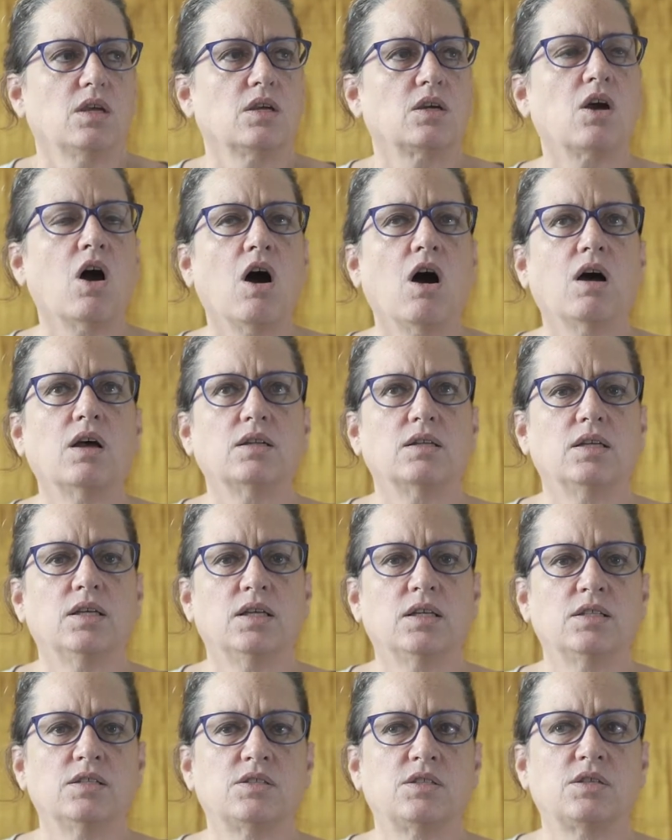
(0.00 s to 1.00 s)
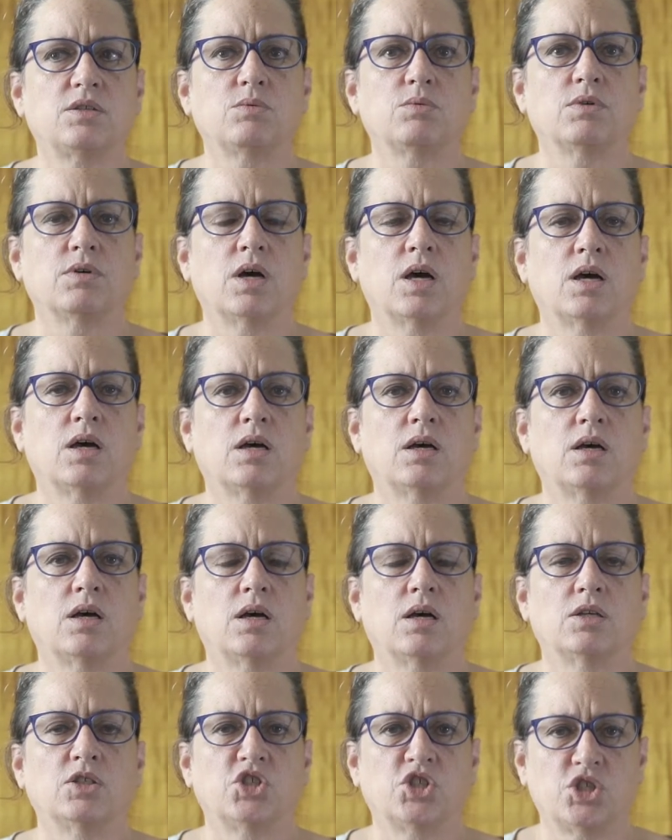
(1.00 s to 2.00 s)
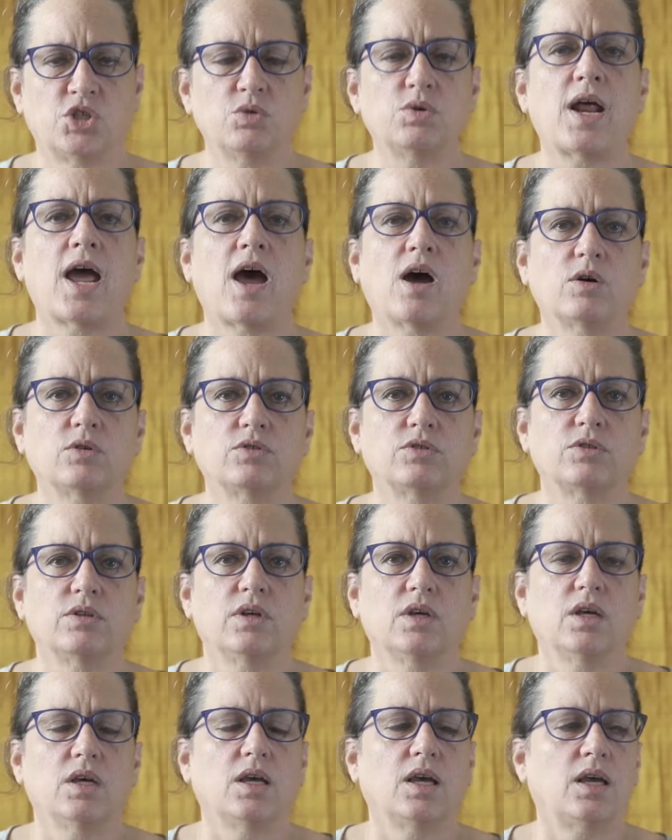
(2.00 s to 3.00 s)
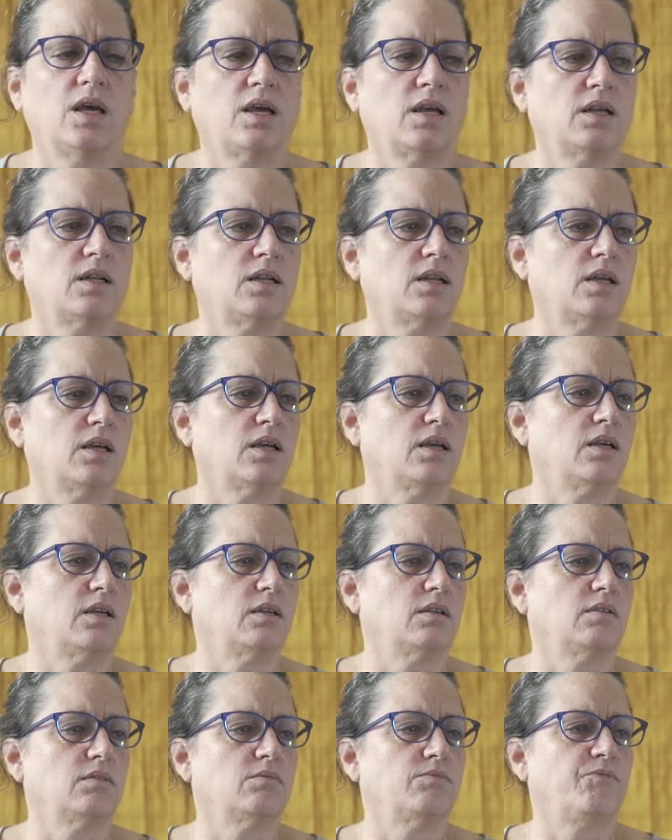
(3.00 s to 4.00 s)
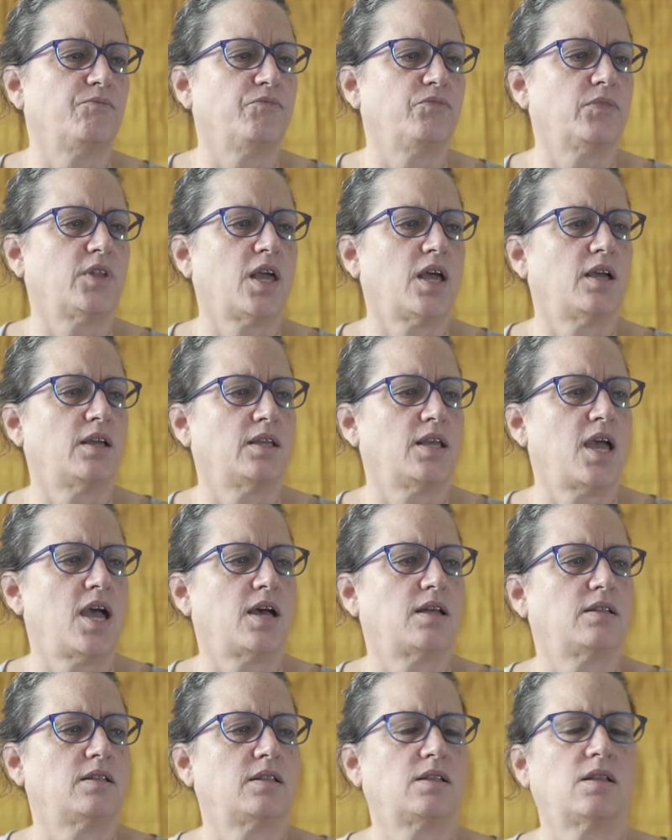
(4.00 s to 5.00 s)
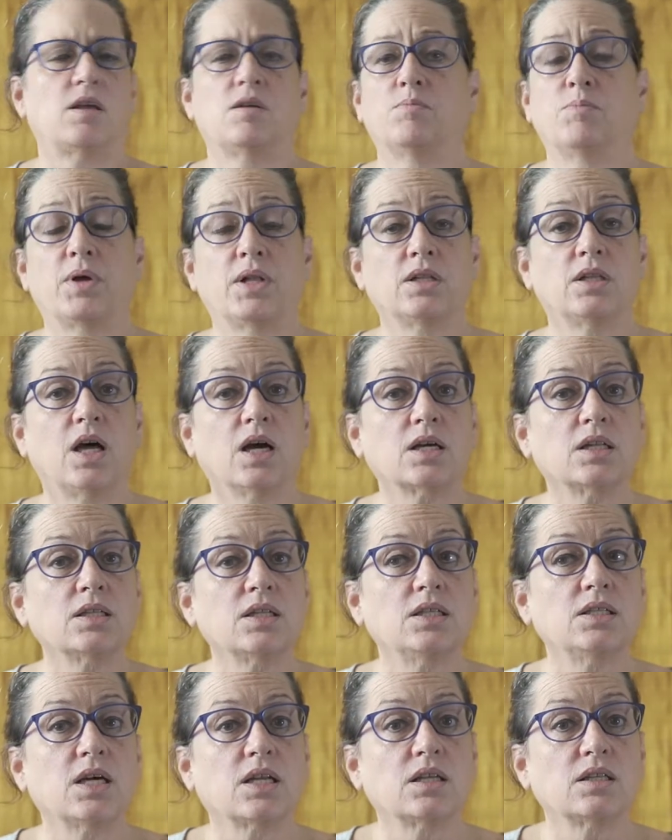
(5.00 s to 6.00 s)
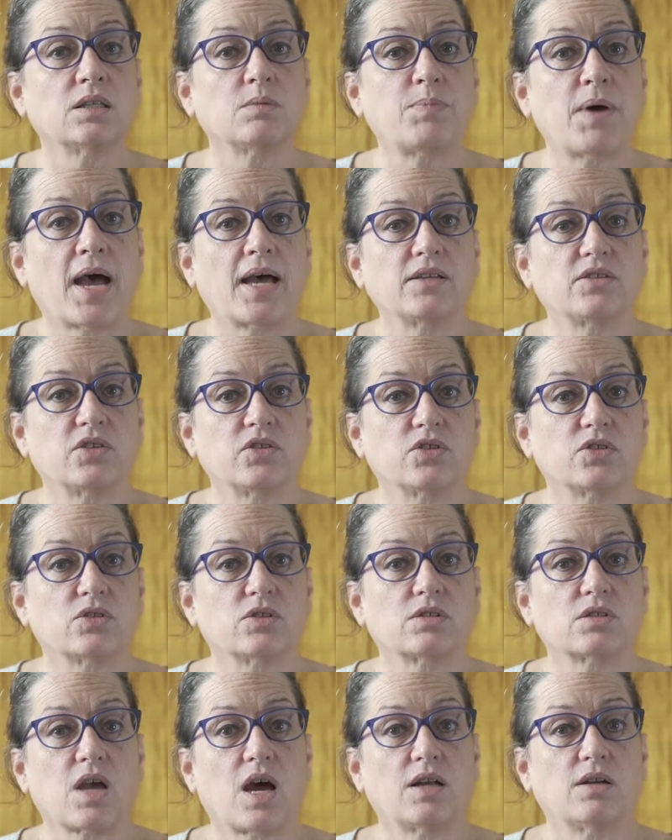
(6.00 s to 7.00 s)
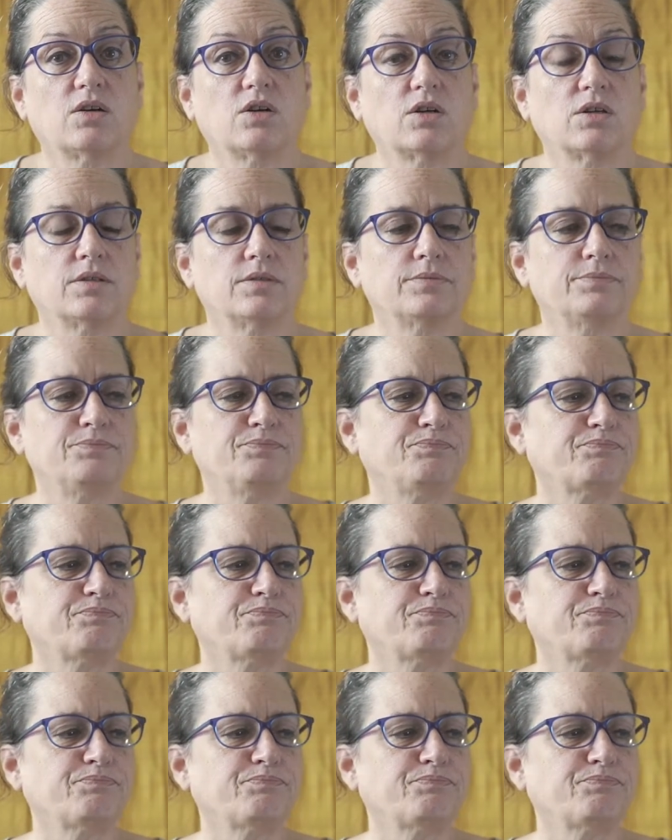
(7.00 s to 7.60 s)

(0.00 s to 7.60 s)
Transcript: got into a shootout, and but luckily none of the passengers got hurt.